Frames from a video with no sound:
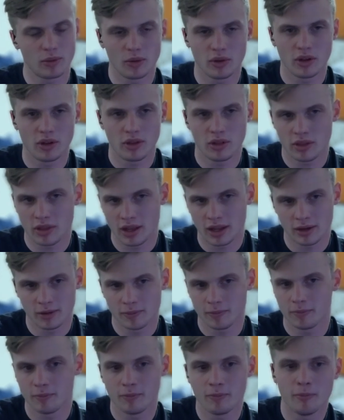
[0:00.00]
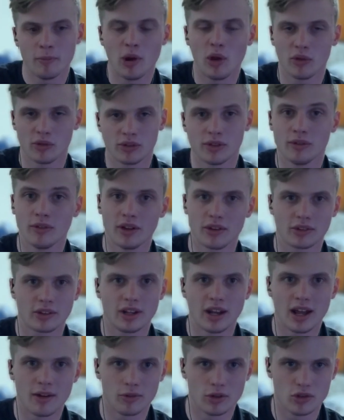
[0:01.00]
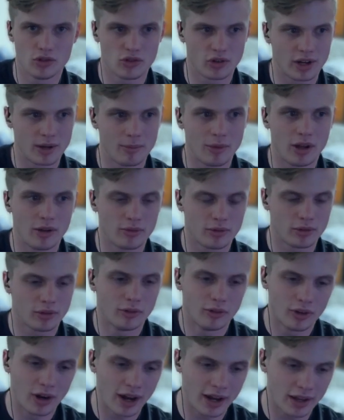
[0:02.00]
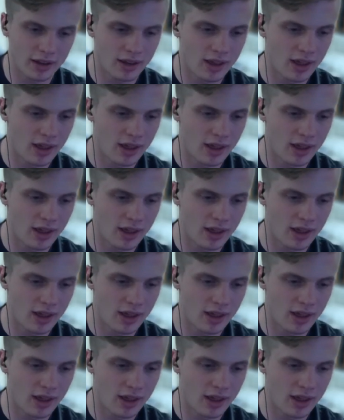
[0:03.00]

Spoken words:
than most of us could ever dream of, right?